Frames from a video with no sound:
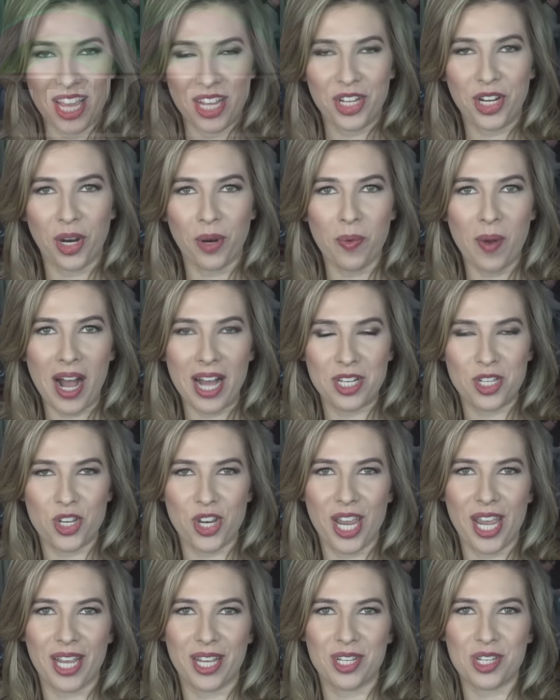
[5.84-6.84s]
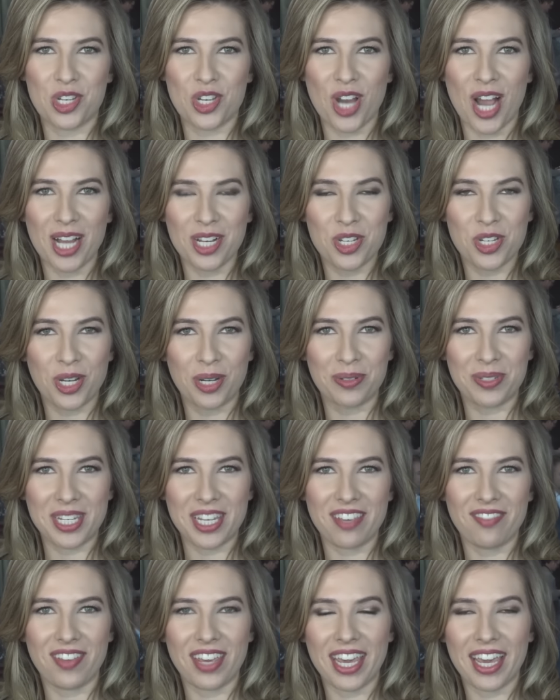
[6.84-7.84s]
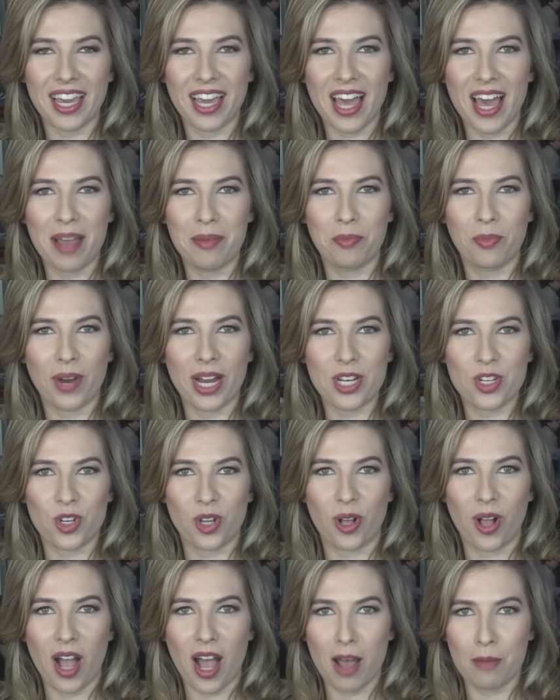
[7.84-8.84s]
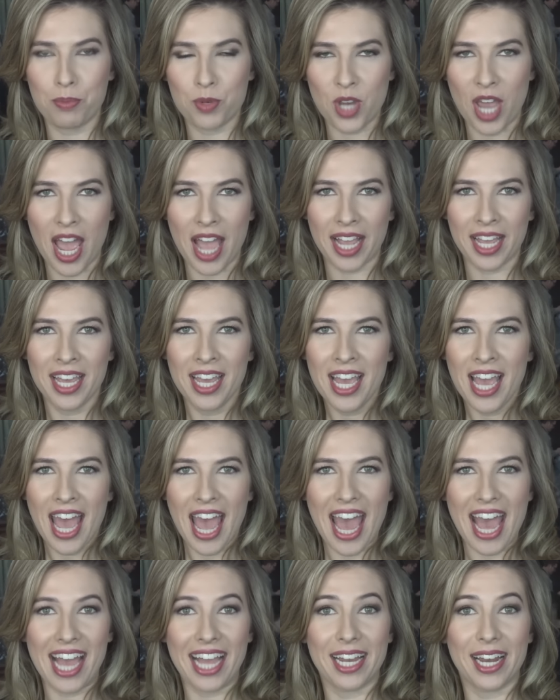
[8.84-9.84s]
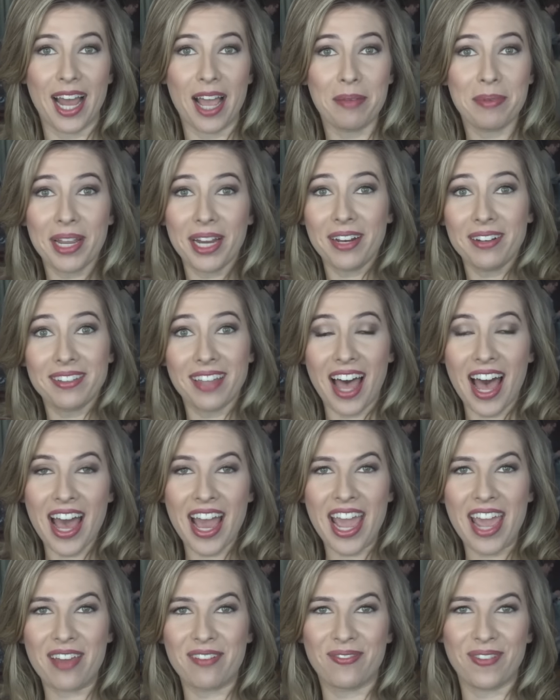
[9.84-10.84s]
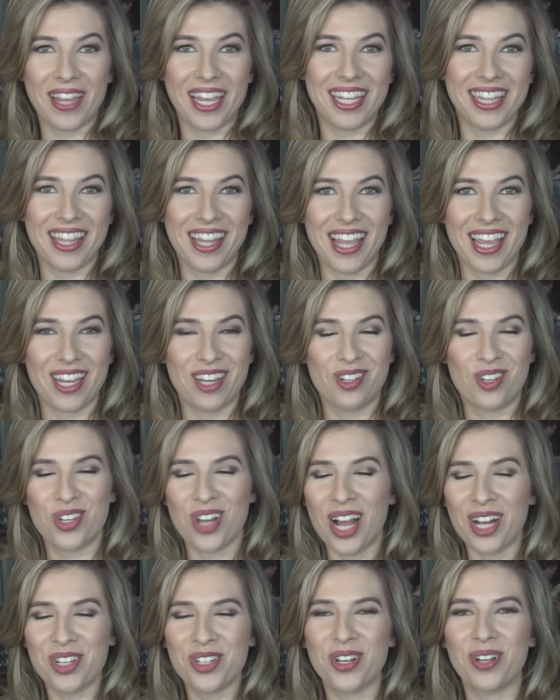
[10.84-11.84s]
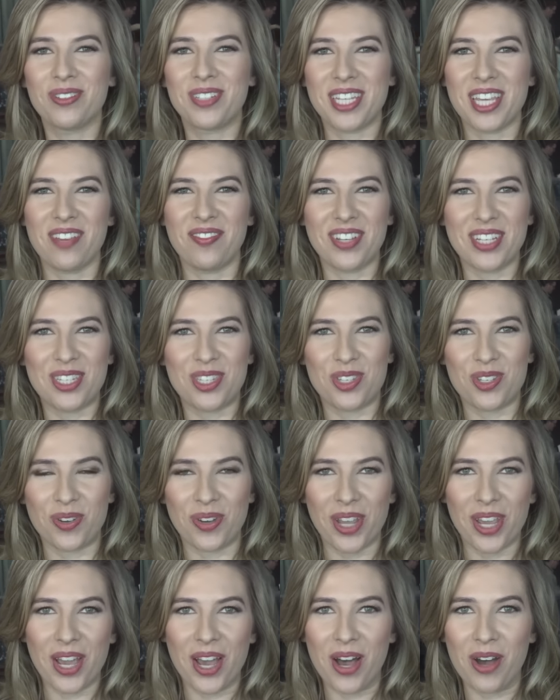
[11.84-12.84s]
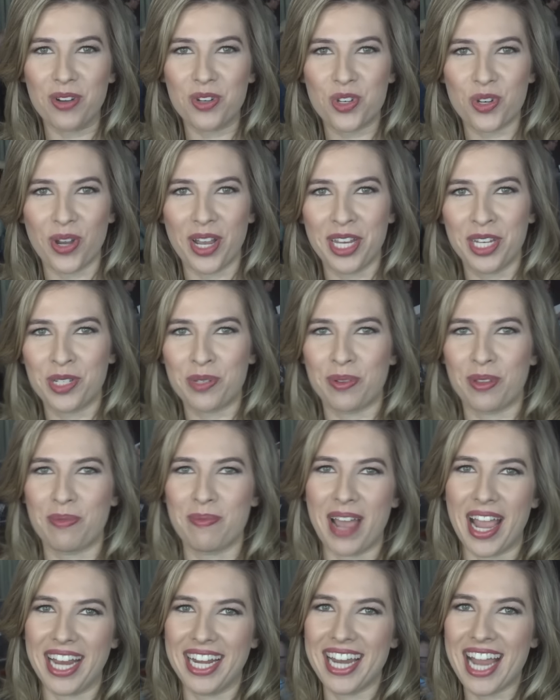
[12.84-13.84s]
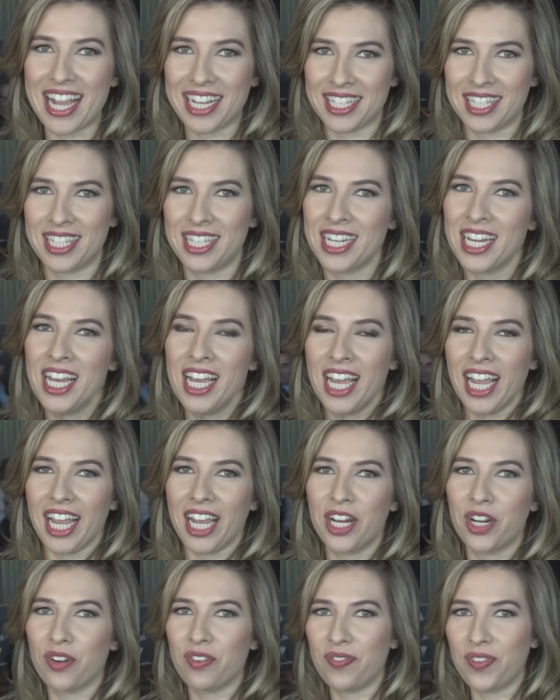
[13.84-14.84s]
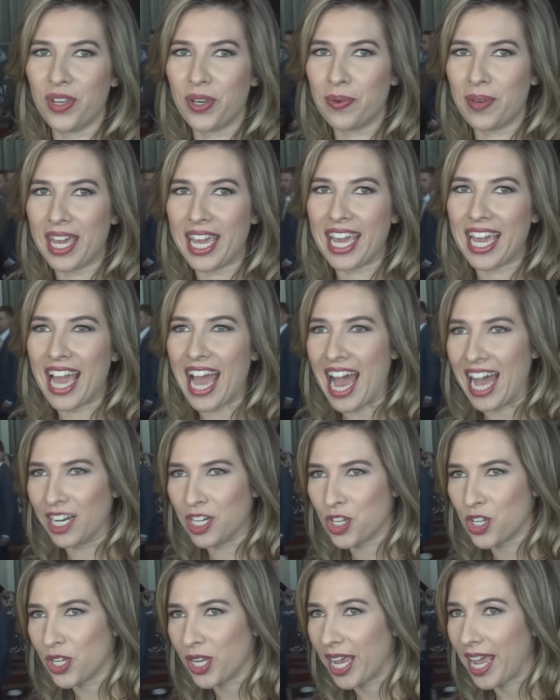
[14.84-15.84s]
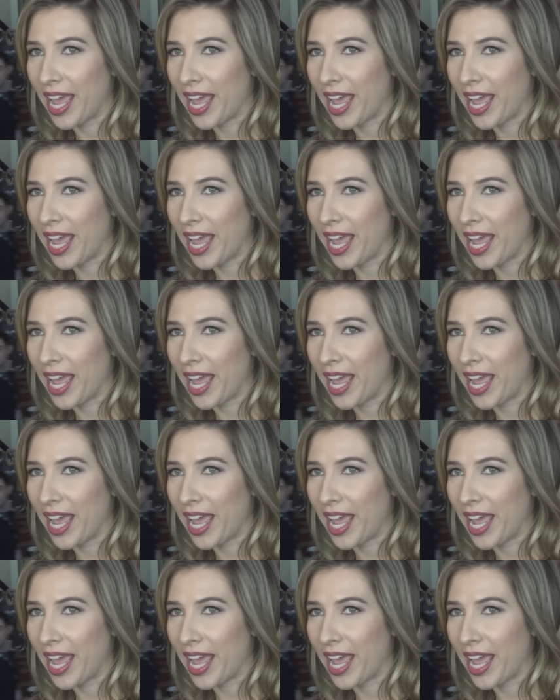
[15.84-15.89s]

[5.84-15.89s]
You're watching SHOT Show T V. I'm Rachel Kopchak, and I'm here live in the SHOT Show T V studio, joined with my next interviewee, Ashley